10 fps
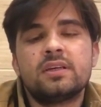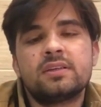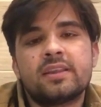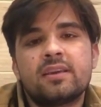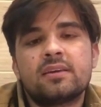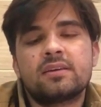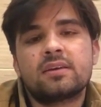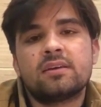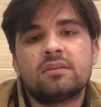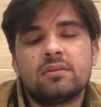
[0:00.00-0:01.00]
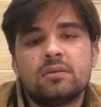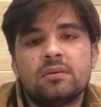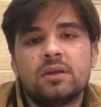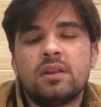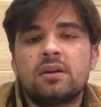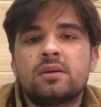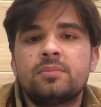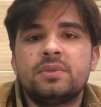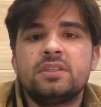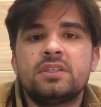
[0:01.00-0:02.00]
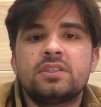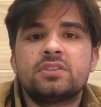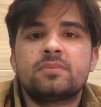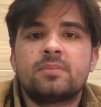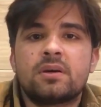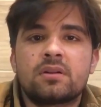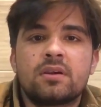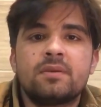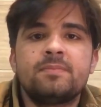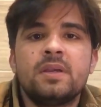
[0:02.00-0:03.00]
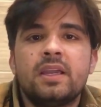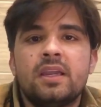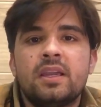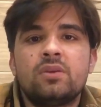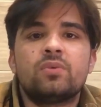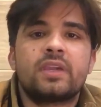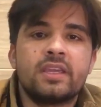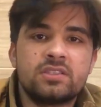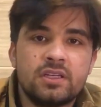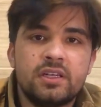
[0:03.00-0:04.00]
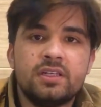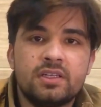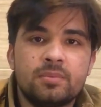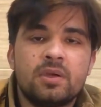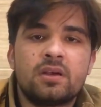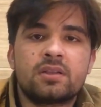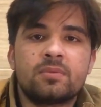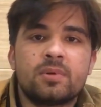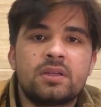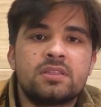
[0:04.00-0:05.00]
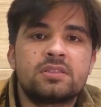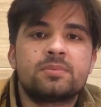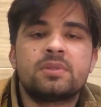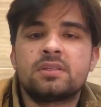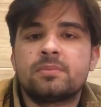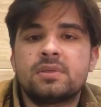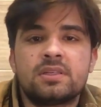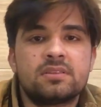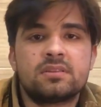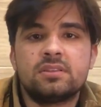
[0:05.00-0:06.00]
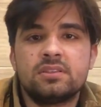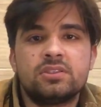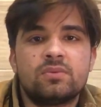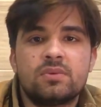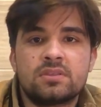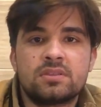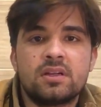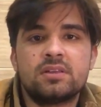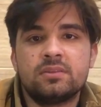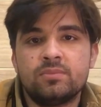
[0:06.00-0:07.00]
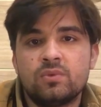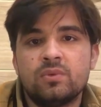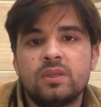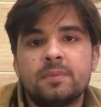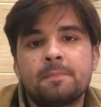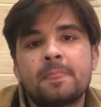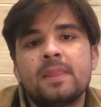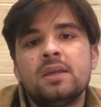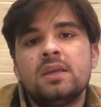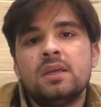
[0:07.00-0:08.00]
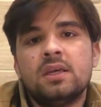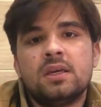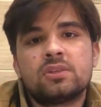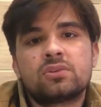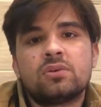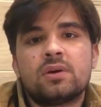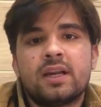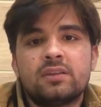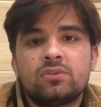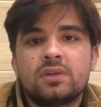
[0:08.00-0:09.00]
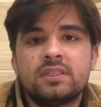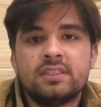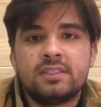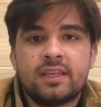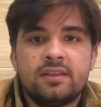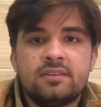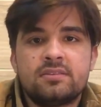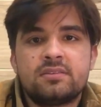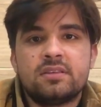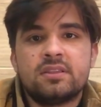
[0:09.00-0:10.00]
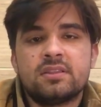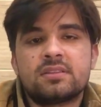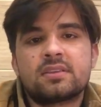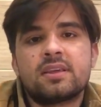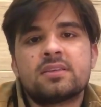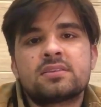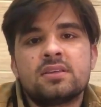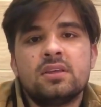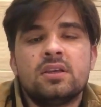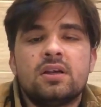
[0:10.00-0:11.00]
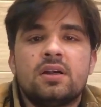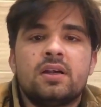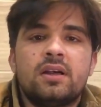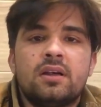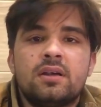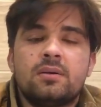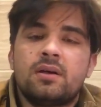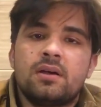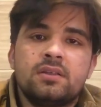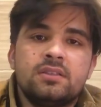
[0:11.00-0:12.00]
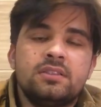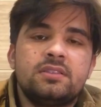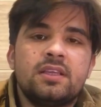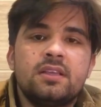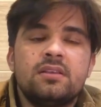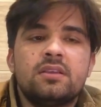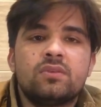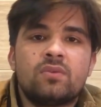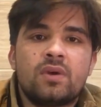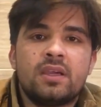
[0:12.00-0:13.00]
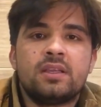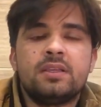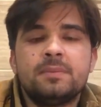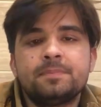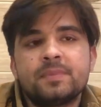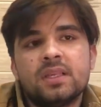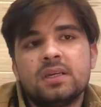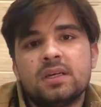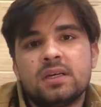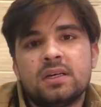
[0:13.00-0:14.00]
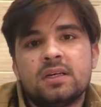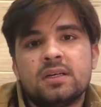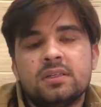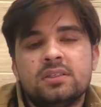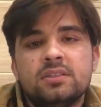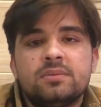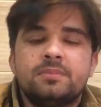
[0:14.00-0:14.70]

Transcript: take a lot of medication for cough and occasional antibiotic for this, but his condition was not improving. So I took a detailed history in this case. On detailed inquiry, he